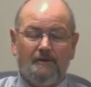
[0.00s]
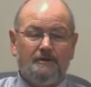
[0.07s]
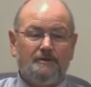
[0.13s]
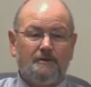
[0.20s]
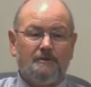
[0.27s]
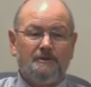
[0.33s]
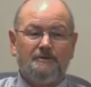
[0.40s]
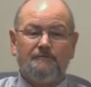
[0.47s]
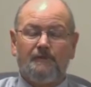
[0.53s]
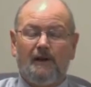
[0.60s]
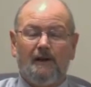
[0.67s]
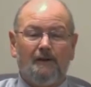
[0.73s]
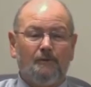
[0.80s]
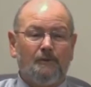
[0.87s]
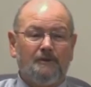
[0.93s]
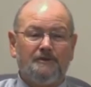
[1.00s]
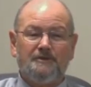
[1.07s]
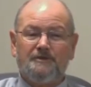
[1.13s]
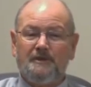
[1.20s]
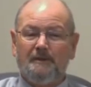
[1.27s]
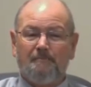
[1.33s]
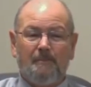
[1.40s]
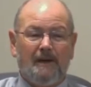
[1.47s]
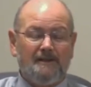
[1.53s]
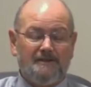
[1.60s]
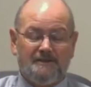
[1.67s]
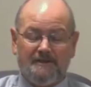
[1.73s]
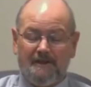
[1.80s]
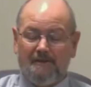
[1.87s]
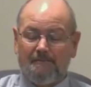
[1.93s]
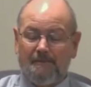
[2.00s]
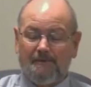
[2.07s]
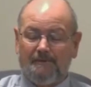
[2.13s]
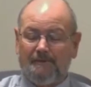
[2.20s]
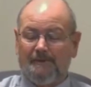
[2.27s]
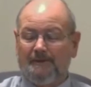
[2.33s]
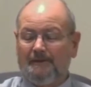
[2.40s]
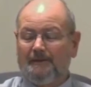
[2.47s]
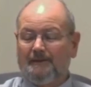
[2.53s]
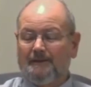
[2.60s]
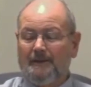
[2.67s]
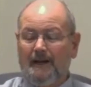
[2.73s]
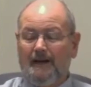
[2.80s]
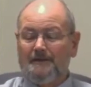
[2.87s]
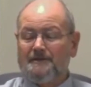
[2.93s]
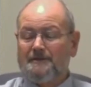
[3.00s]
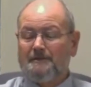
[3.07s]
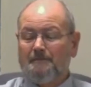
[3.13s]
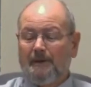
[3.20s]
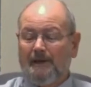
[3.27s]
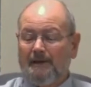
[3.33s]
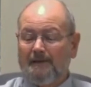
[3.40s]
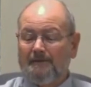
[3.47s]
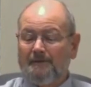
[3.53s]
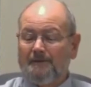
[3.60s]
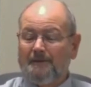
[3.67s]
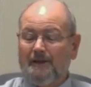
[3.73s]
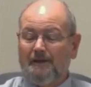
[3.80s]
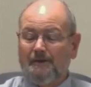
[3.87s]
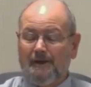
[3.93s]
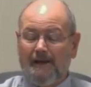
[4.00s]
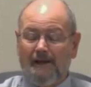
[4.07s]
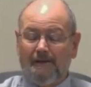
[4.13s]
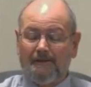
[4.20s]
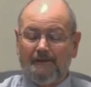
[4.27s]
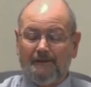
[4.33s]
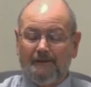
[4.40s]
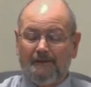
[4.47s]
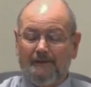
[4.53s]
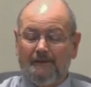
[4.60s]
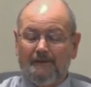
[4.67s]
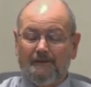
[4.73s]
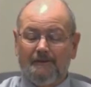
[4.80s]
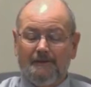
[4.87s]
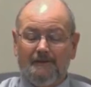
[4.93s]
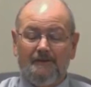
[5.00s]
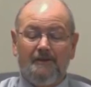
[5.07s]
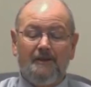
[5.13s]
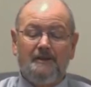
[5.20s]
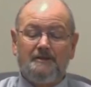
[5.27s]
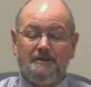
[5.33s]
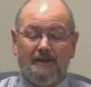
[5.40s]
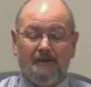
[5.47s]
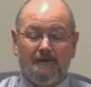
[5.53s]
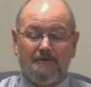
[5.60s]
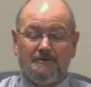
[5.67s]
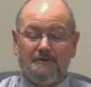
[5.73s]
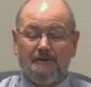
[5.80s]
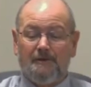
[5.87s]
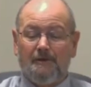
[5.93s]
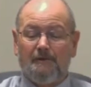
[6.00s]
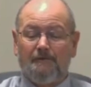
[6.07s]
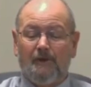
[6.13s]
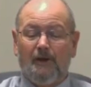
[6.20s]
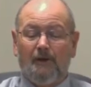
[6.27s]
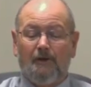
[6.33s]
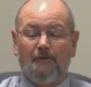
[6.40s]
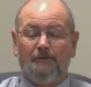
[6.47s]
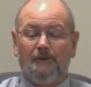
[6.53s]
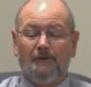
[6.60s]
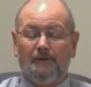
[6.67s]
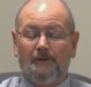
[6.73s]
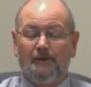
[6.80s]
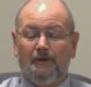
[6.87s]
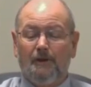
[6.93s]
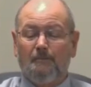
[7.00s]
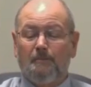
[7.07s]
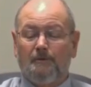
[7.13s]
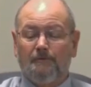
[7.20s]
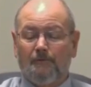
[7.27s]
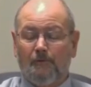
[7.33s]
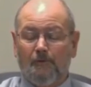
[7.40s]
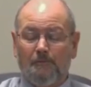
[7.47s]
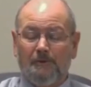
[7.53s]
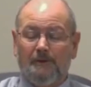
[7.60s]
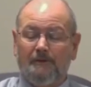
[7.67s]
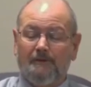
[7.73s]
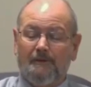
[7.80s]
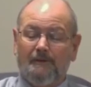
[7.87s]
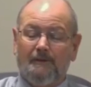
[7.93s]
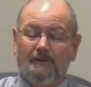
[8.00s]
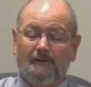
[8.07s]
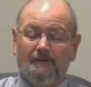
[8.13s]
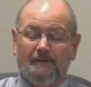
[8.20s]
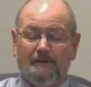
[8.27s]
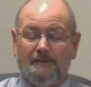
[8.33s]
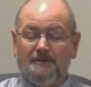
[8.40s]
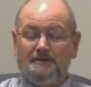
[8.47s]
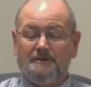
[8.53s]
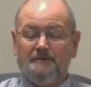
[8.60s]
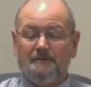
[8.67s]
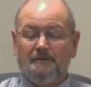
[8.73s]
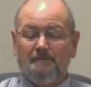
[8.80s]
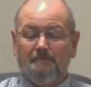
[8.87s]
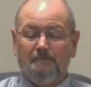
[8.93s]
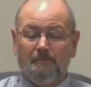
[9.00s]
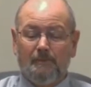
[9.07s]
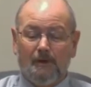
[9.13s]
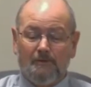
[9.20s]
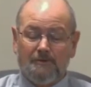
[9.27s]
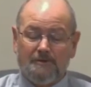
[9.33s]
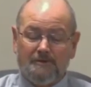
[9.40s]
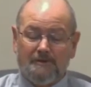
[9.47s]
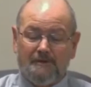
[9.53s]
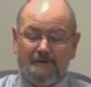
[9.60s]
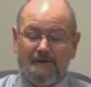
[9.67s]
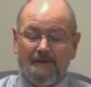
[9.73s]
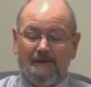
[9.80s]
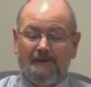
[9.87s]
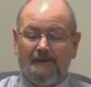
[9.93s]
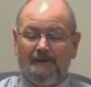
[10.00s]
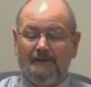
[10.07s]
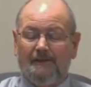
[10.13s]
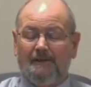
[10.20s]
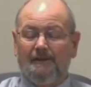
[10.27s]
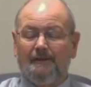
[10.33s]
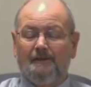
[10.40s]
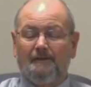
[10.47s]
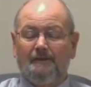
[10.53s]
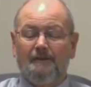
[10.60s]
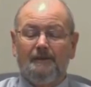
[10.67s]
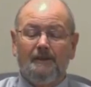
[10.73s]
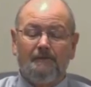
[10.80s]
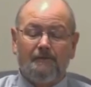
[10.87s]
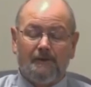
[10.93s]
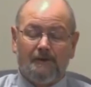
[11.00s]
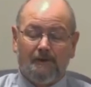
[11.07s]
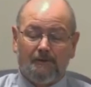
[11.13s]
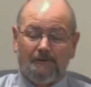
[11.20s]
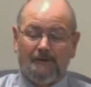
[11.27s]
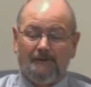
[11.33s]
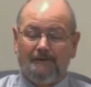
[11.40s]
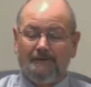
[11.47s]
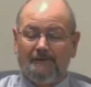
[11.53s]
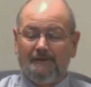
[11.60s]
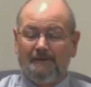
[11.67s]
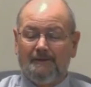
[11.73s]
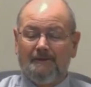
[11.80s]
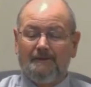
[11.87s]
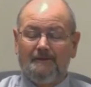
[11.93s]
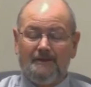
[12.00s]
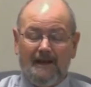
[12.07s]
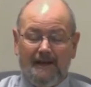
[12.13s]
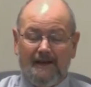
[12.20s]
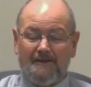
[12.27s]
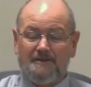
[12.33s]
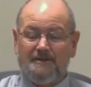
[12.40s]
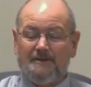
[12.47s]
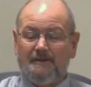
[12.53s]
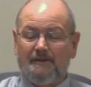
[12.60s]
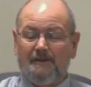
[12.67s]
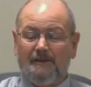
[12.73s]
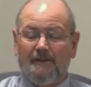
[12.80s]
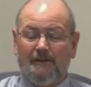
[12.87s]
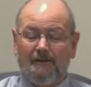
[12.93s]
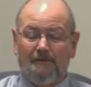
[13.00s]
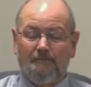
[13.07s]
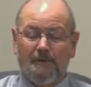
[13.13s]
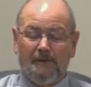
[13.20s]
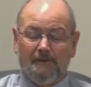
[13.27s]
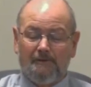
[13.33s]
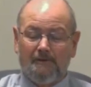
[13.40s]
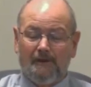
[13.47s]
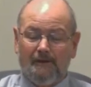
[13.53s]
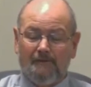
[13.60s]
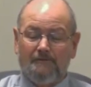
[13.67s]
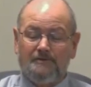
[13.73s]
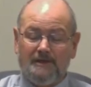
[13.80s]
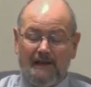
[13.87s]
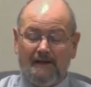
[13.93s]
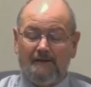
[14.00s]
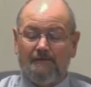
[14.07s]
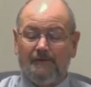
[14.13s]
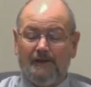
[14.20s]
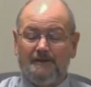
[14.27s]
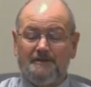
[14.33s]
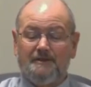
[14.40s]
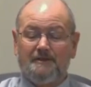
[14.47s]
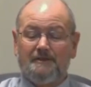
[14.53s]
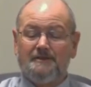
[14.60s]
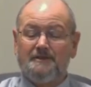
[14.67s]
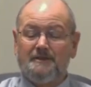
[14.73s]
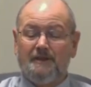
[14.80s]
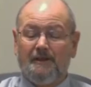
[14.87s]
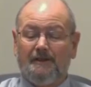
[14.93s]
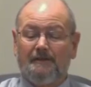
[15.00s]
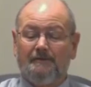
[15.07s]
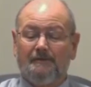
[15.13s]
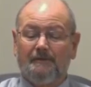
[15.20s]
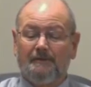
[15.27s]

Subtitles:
So he's following step by step God's command to carry out the details that are involved of performing this most difficult task of sacrificing his son.